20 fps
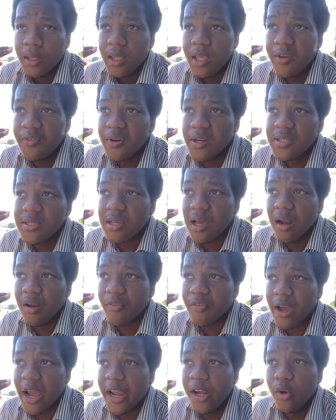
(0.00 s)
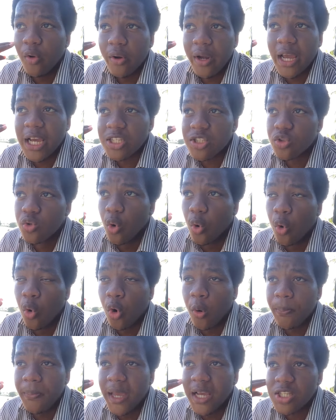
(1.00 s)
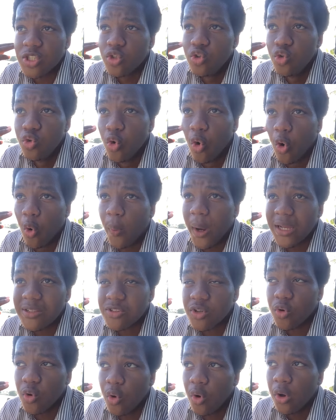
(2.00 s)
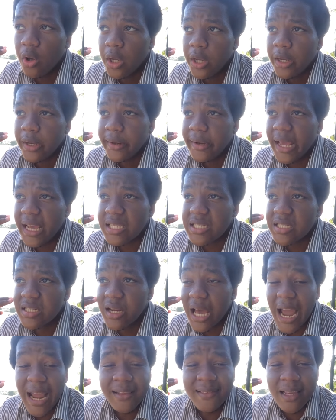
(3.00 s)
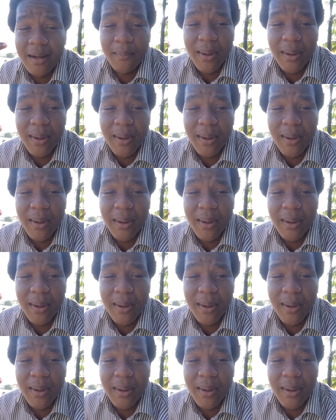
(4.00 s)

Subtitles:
even self, I know there's no hope, there's nowhere to go. I tell